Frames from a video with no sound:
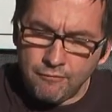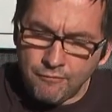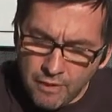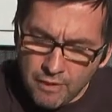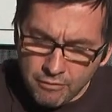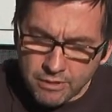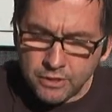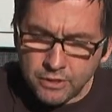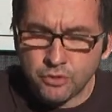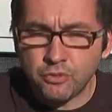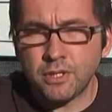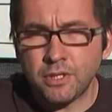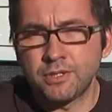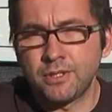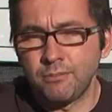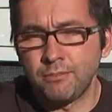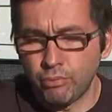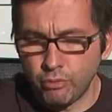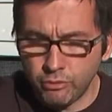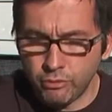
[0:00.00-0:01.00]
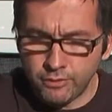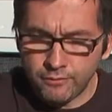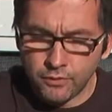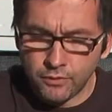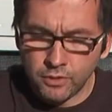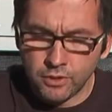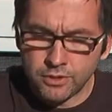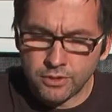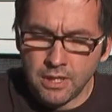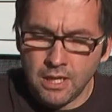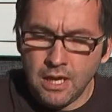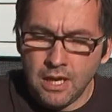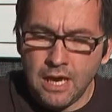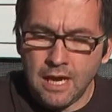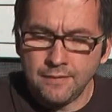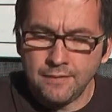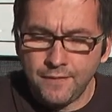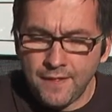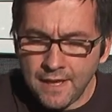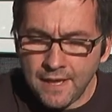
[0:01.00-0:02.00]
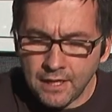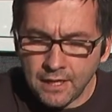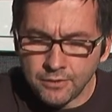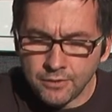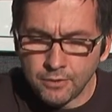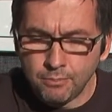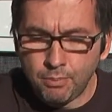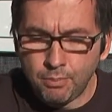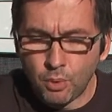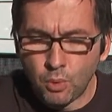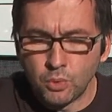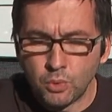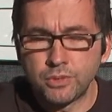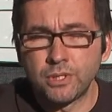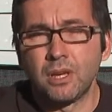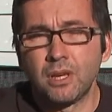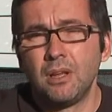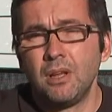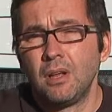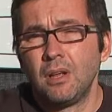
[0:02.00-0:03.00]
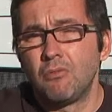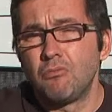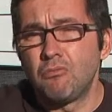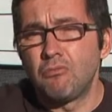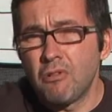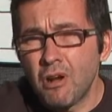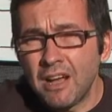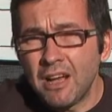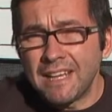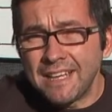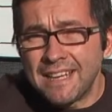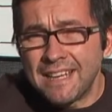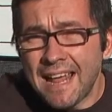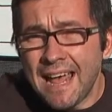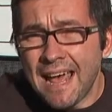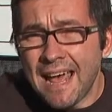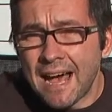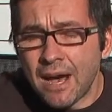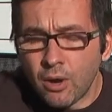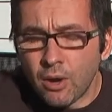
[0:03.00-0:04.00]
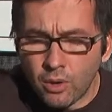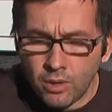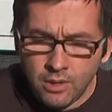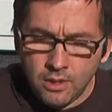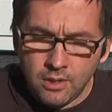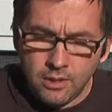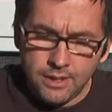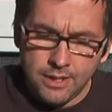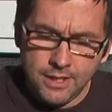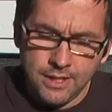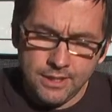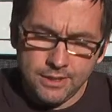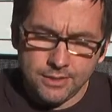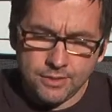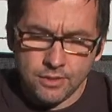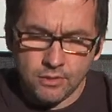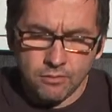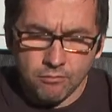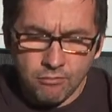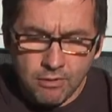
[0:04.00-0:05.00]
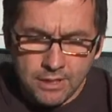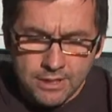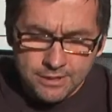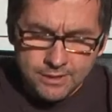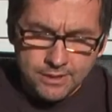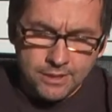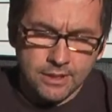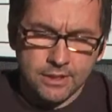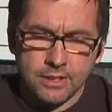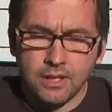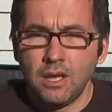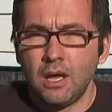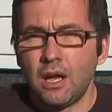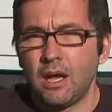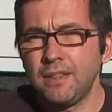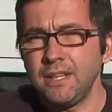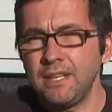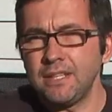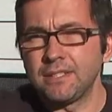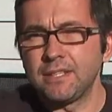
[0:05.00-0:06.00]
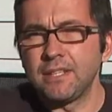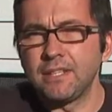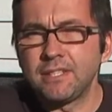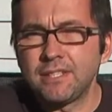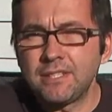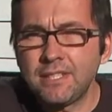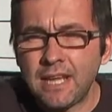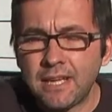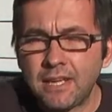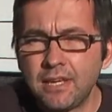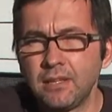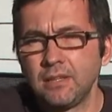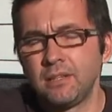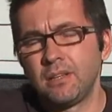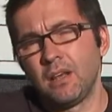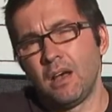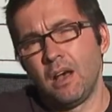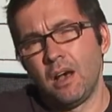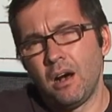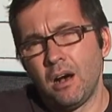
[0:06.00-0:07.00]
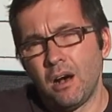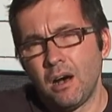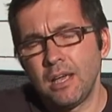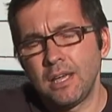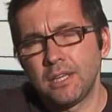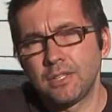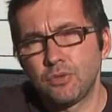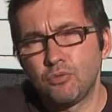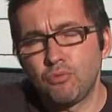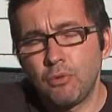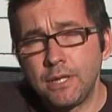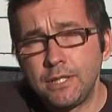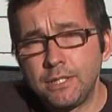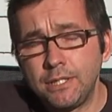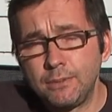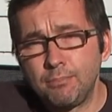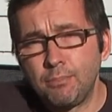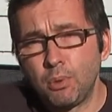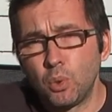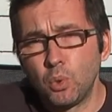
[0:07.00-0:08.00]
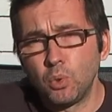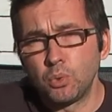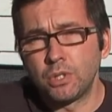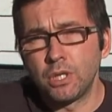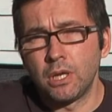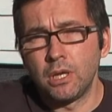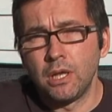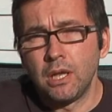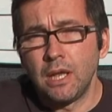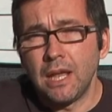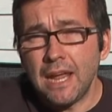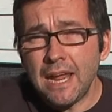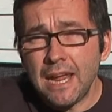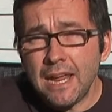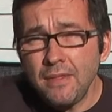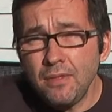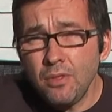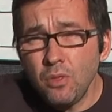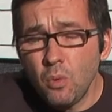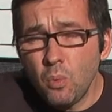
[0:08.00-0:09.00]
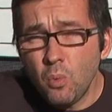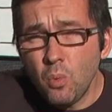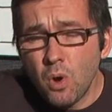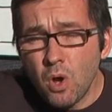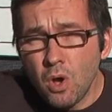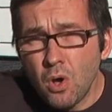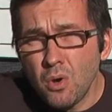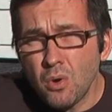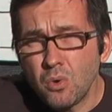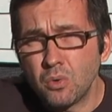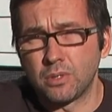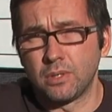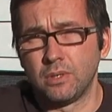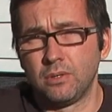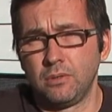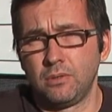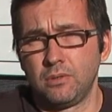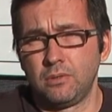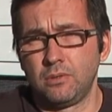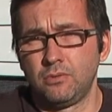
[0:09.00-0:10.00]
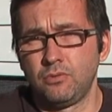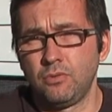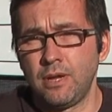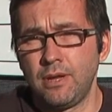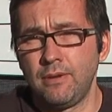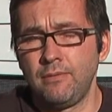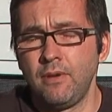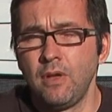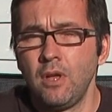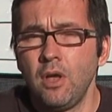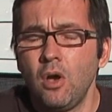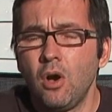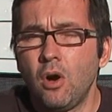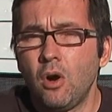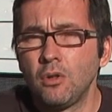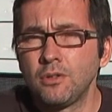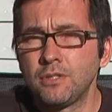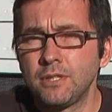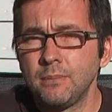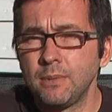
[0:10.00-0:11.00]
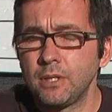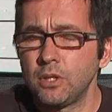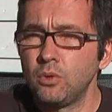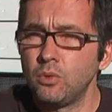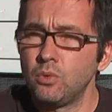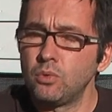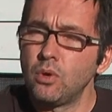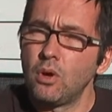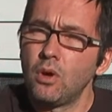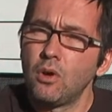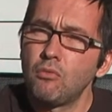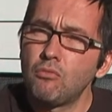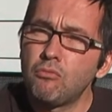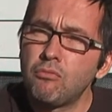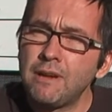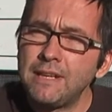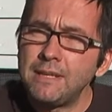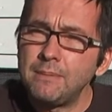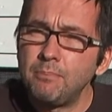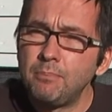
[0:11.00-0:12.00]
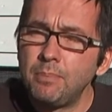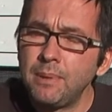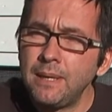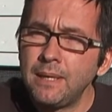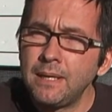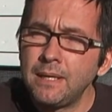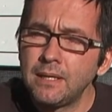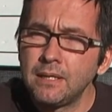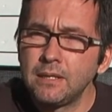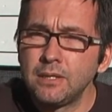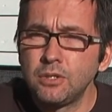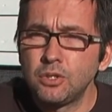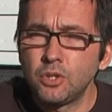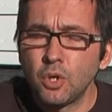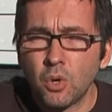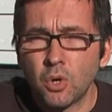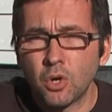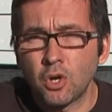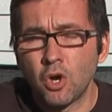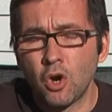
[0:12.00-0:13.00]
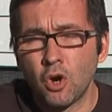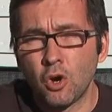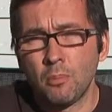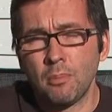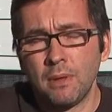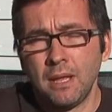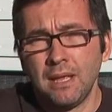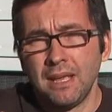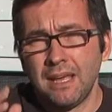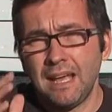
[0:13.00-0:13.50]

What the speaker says: Very interesting brewery, Fuller's, and their London Porter right now is rated, I think it's the second highest rated porter in the world, Trev, on something called ratebeer.com.